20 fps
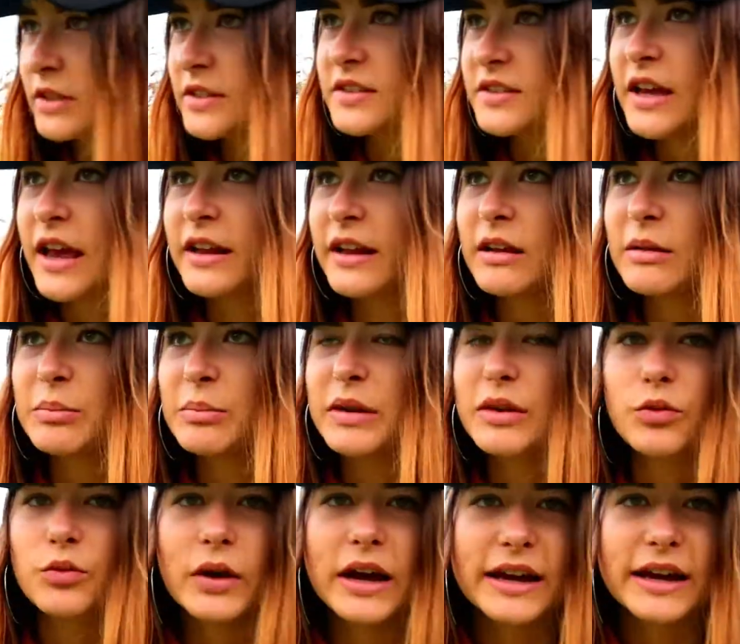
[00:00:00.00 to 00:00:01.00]
sand a
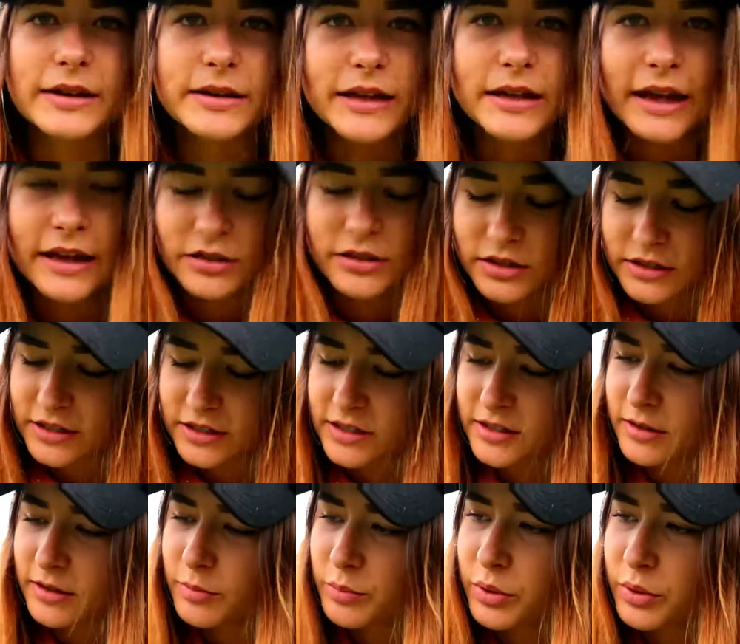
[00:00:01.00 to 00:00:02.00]
bit wet and just
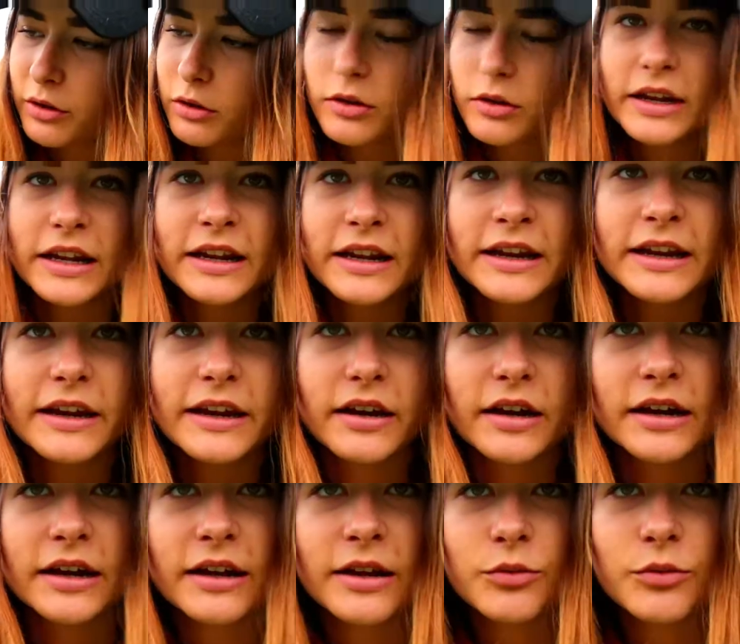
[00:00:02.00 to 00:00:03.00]
pour it in here
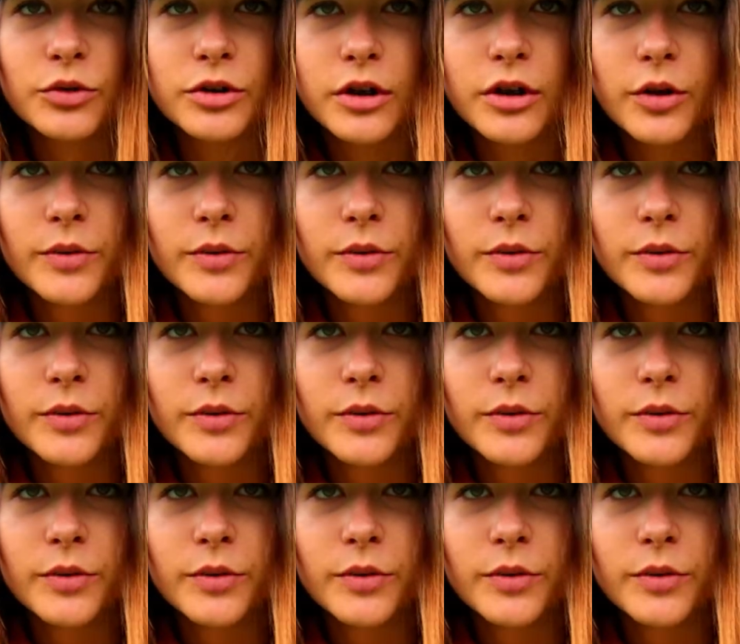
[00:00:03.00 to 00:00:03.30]
and then we're